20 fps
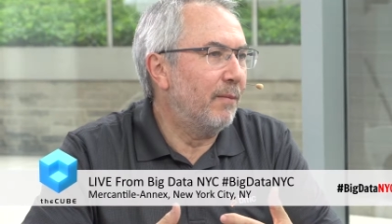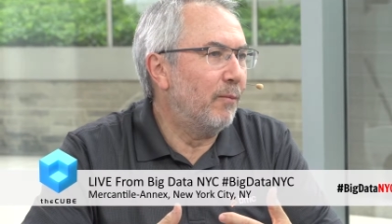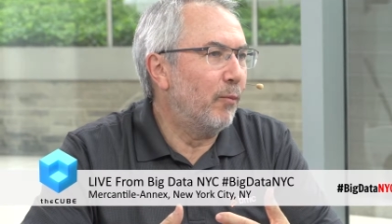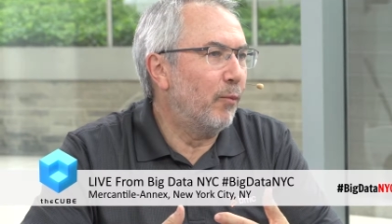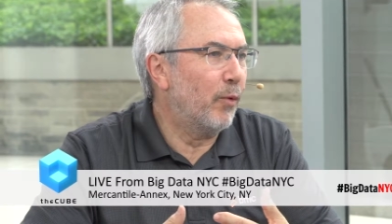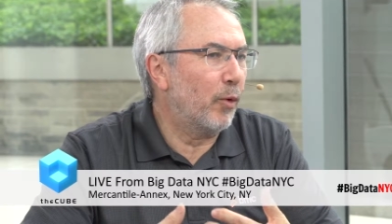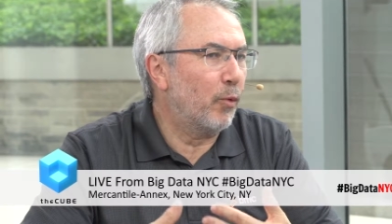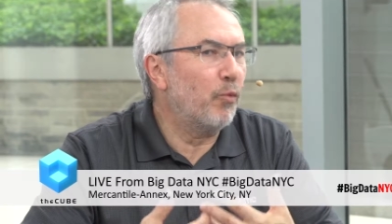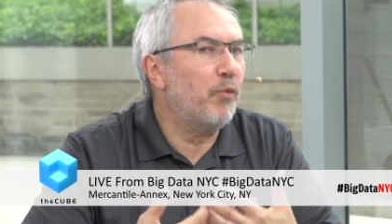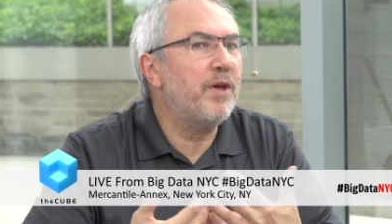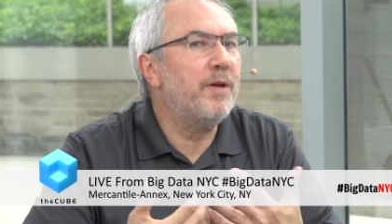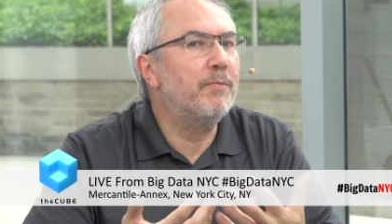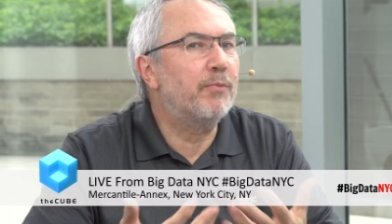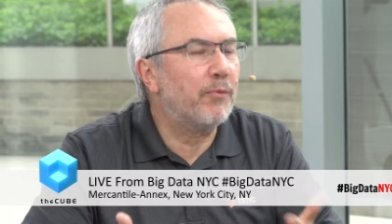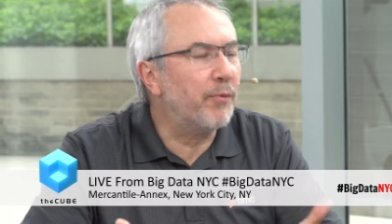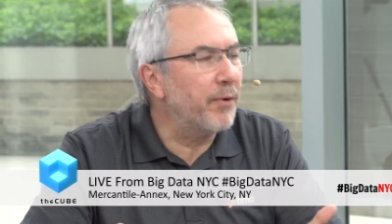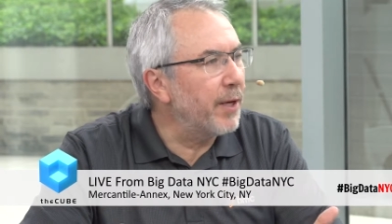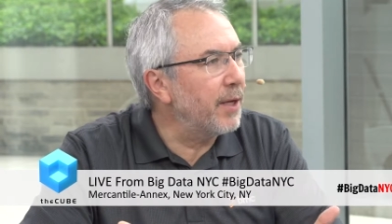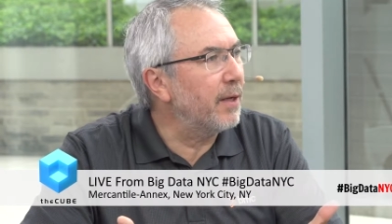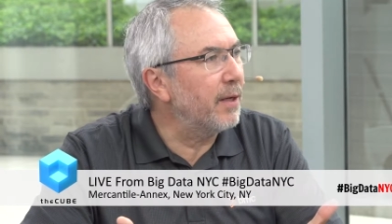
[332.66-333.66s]
what we
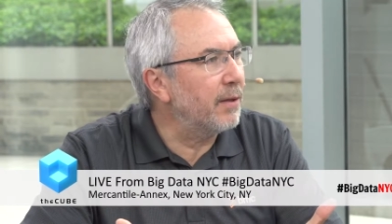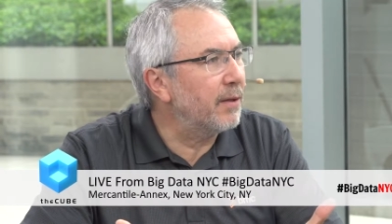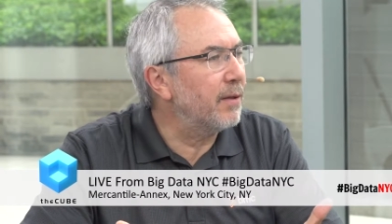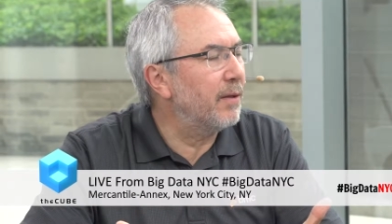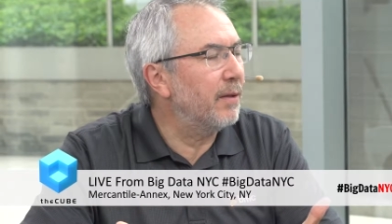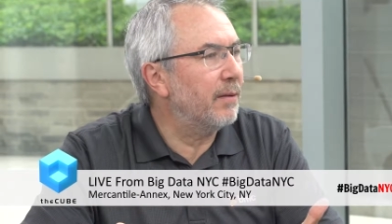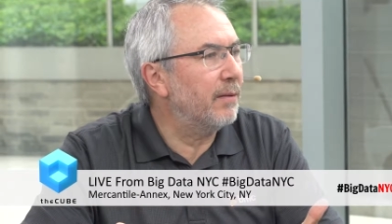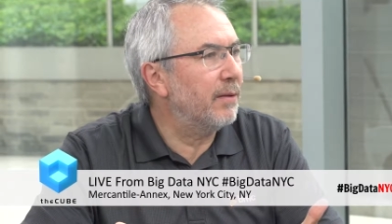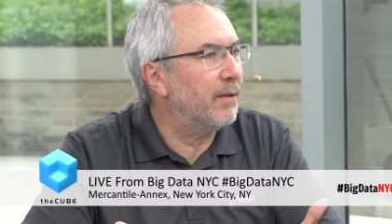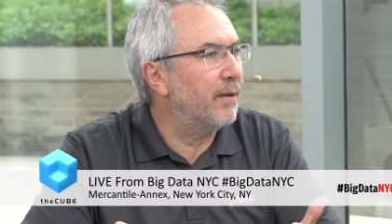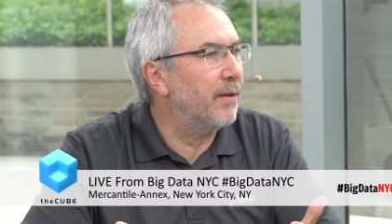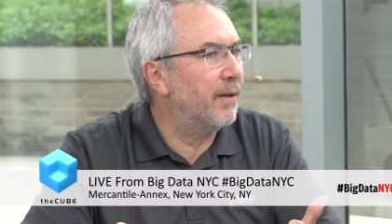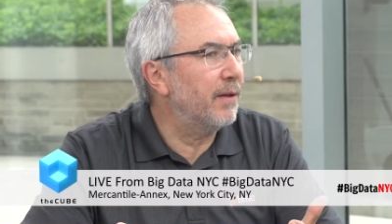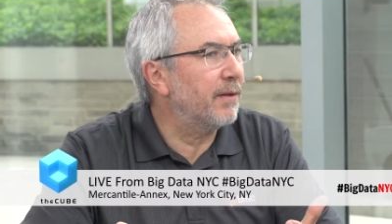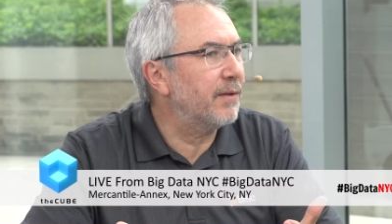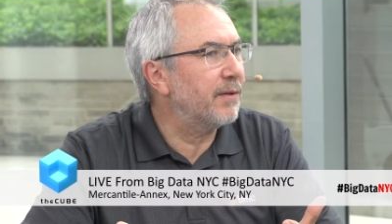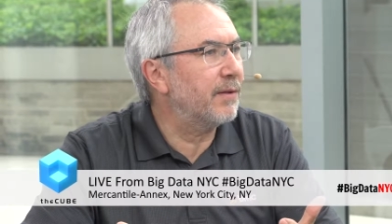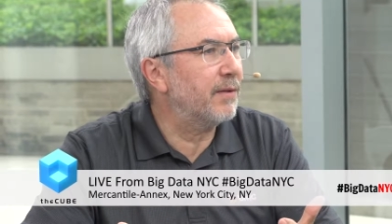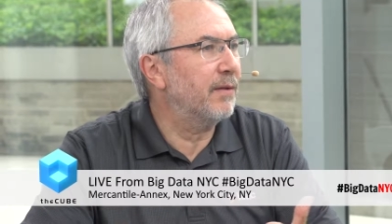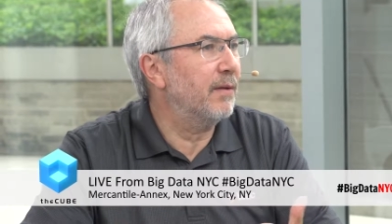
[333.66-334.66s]
bring into the,
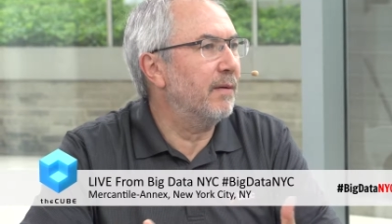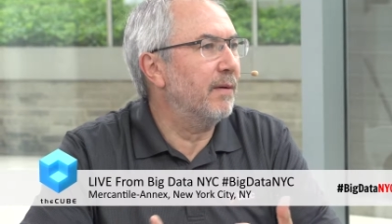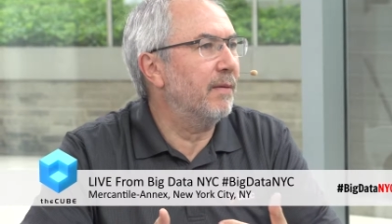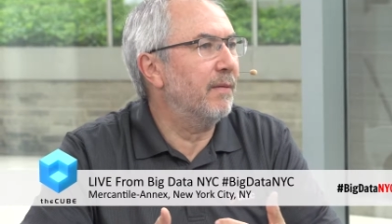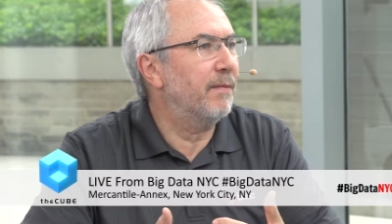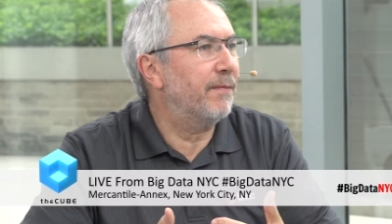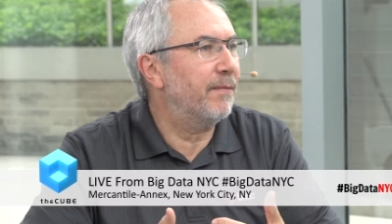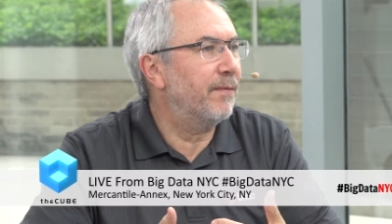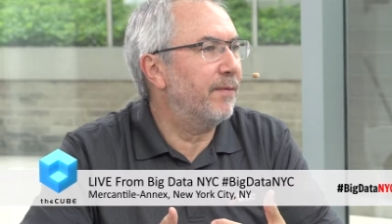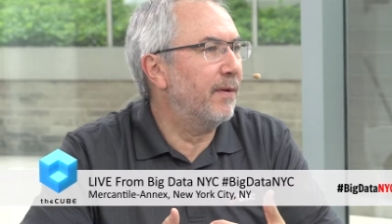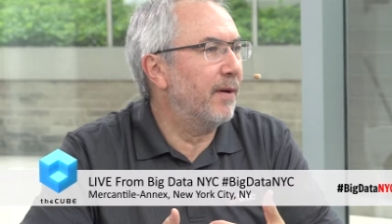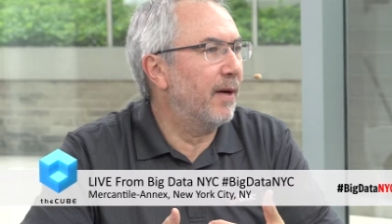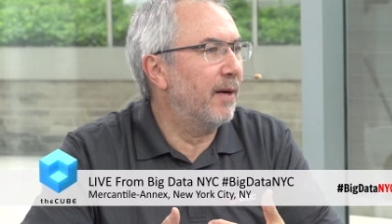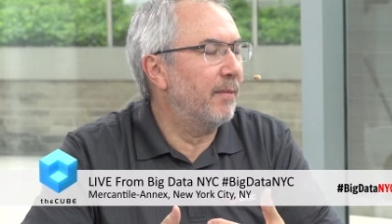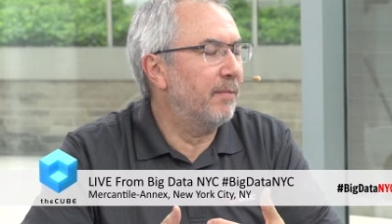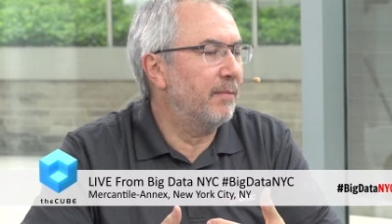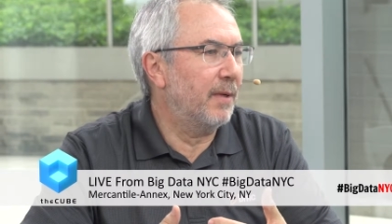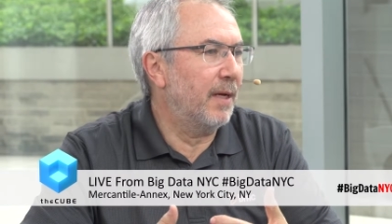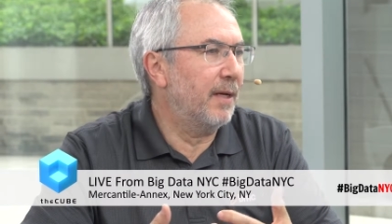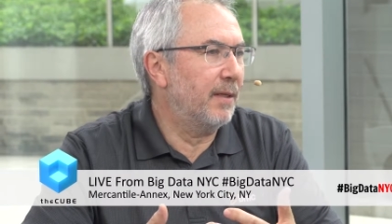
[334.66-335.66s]
this
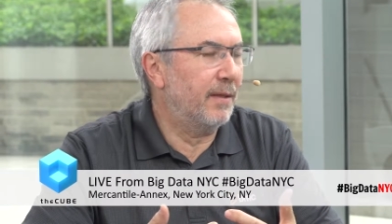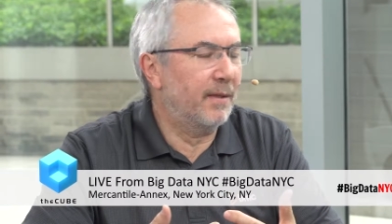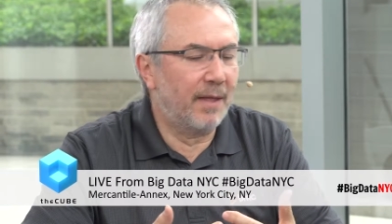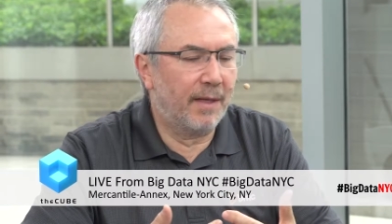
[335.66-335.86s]
from, uh,